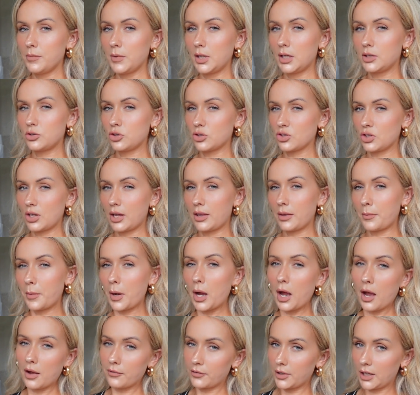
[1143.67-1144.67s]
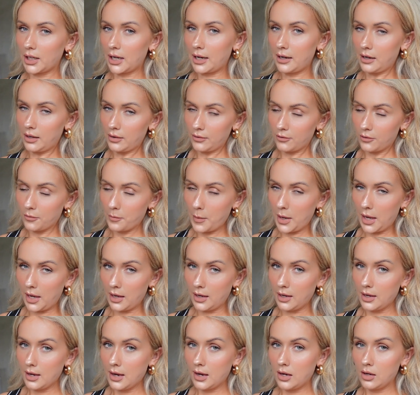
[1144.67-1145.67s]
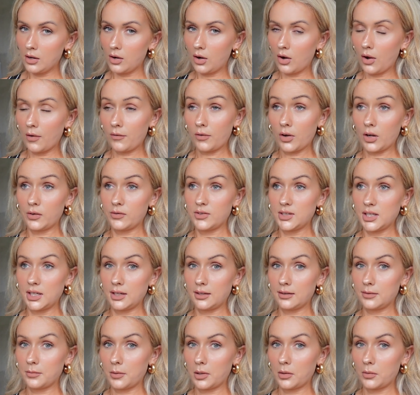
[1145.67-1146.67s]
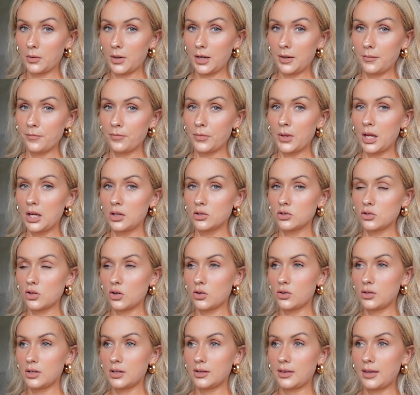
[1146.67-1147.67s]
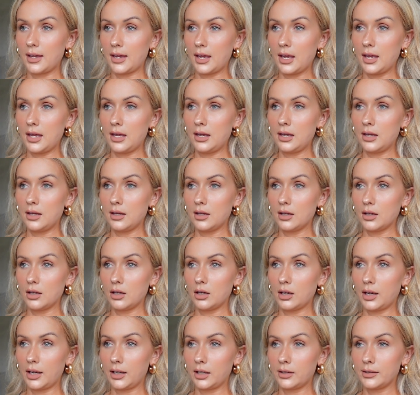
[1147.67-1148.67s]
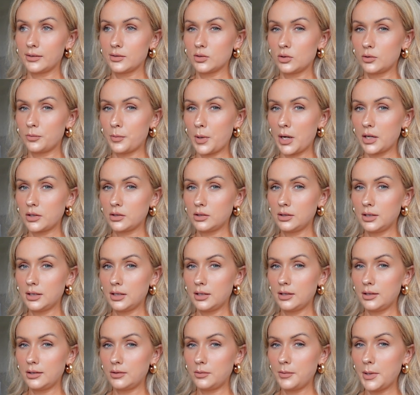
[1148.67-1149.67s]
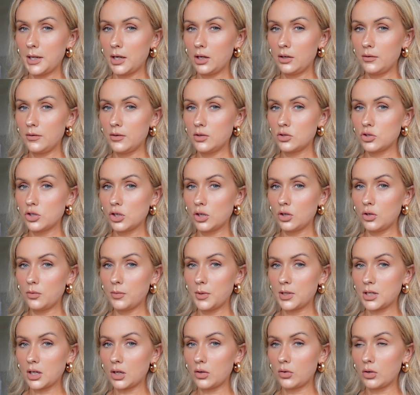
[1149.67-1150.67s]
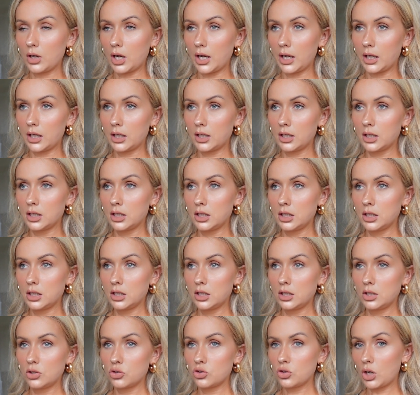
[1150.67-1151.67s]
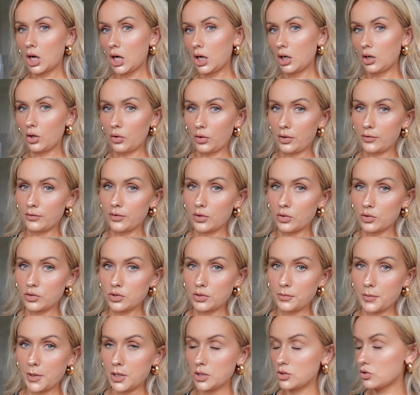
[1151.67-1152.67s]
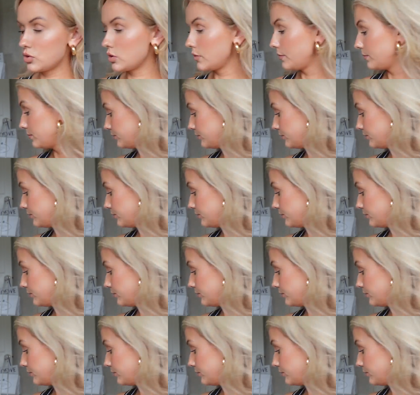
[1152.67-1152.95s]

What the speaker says: They're just like the perfect length for me. I'm 5'6", by the way, so that they like sort of puddle a little bit over the shoe but don't like trail along the floor too much.